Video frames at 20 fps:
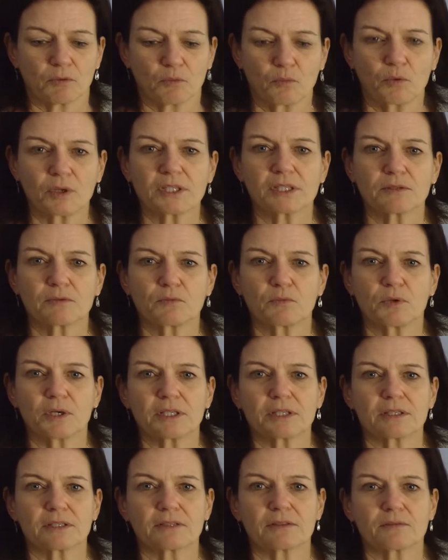
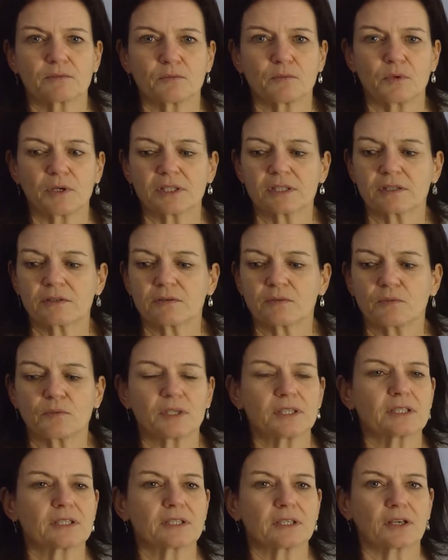
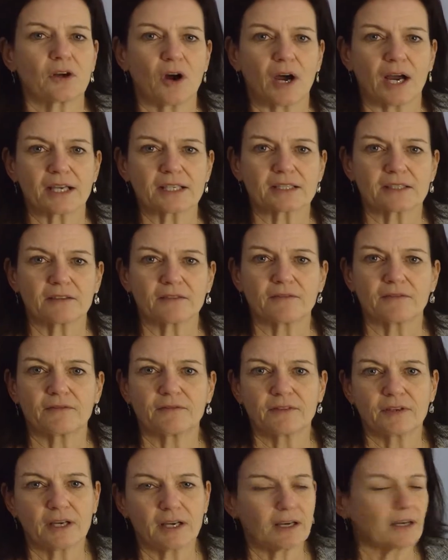What's the cost of
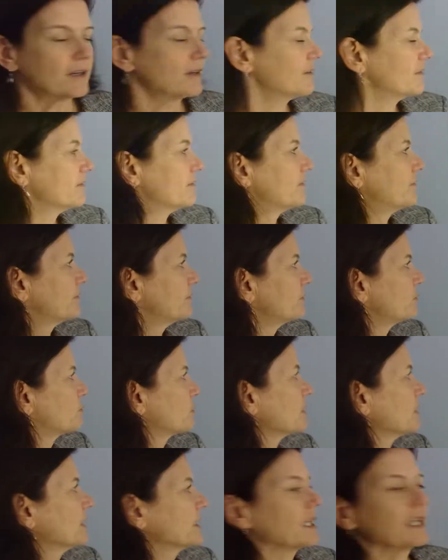
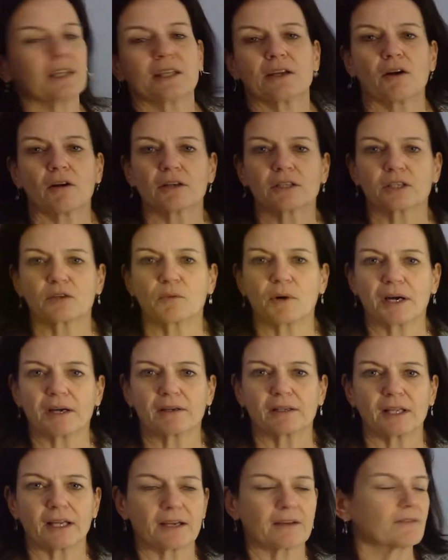drilling in the Arctic
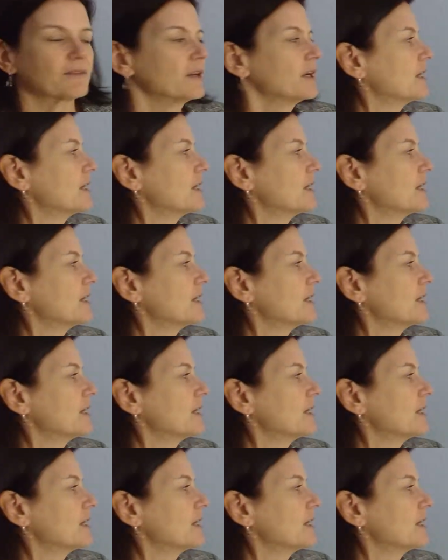wildlife?